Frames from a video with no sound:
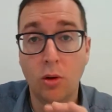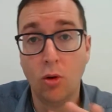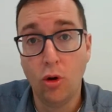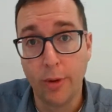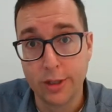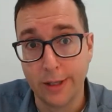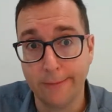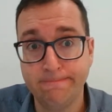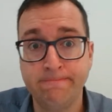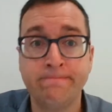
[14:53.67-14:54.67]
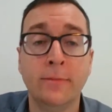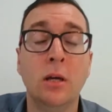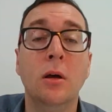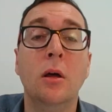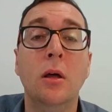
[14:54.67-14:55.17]
Almost there.
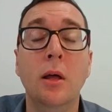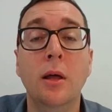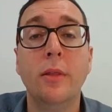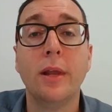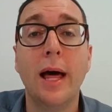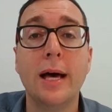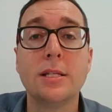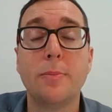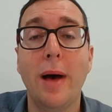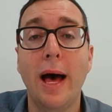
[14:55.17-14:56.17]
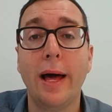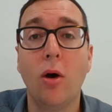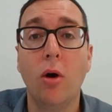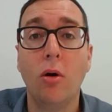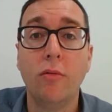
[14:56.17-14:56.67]
The last part
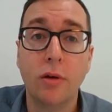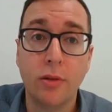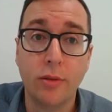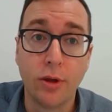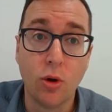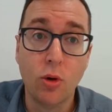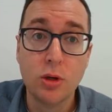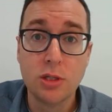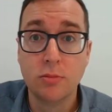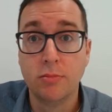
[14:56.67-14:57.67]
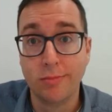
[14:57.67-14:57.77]
of the course